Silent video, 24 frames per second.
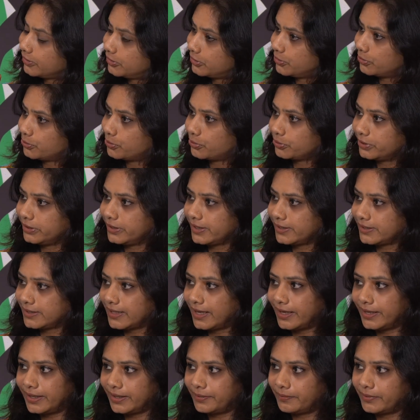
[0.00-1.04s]
So, ye
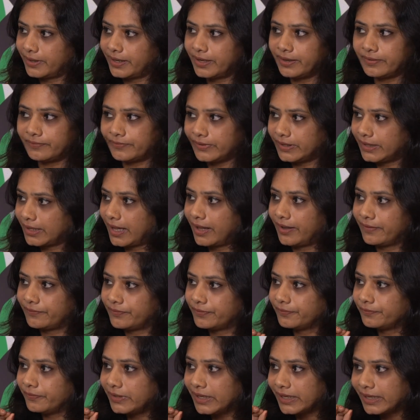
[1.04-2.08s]
sare mane we have,
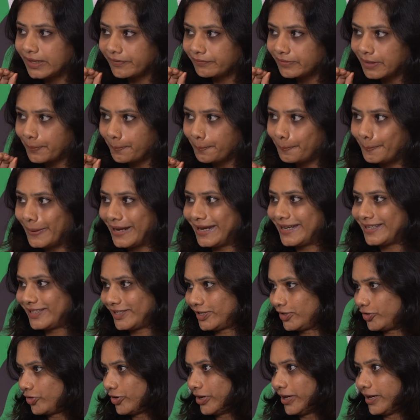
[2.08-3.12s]
we give the
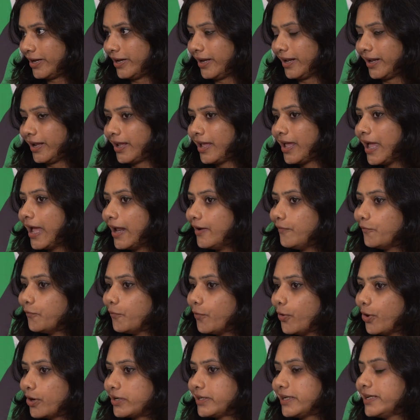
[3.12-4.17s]
best training. And
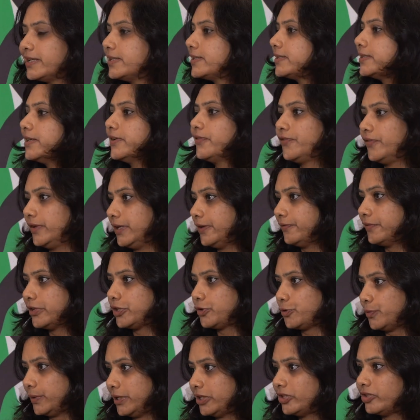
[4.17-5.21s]
what is the fee
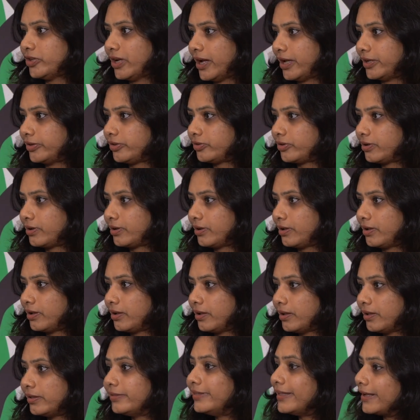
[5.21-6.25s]
which we charge?
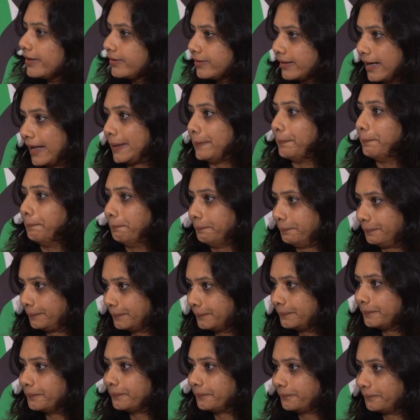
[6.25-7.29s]
Their time.
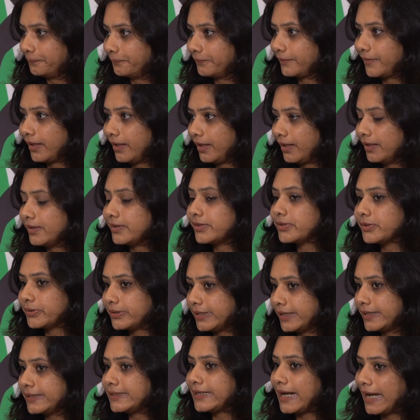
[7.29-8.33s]
So,
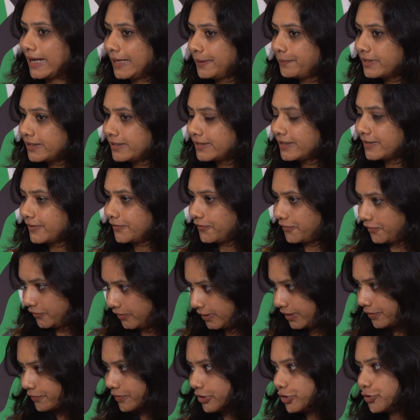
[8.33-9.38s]
their time is the
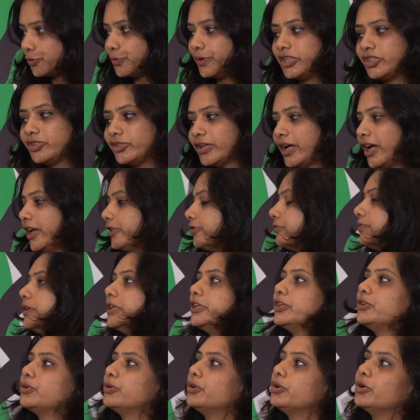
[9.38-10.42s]
fee which we charge. We
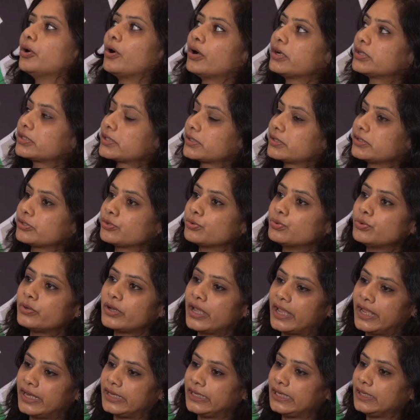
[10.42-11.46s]
do not do
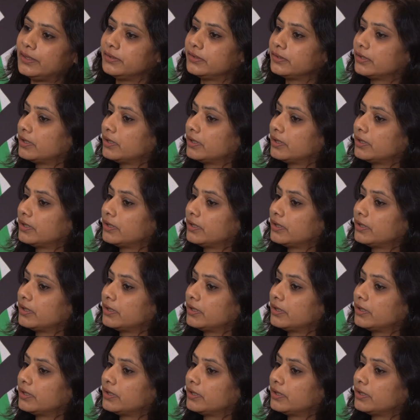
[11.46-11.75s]
any